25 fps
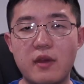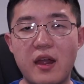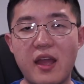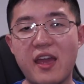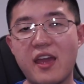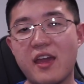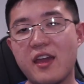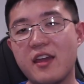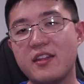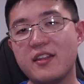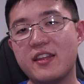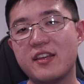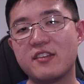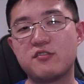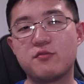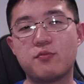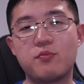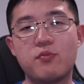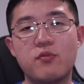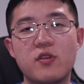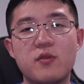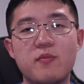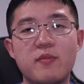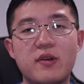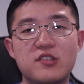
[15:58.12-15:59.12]
And that's
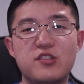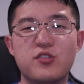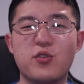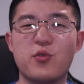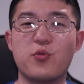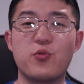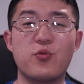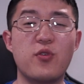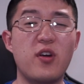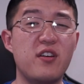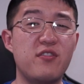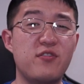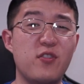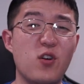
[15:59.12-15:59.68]
pretty much a rough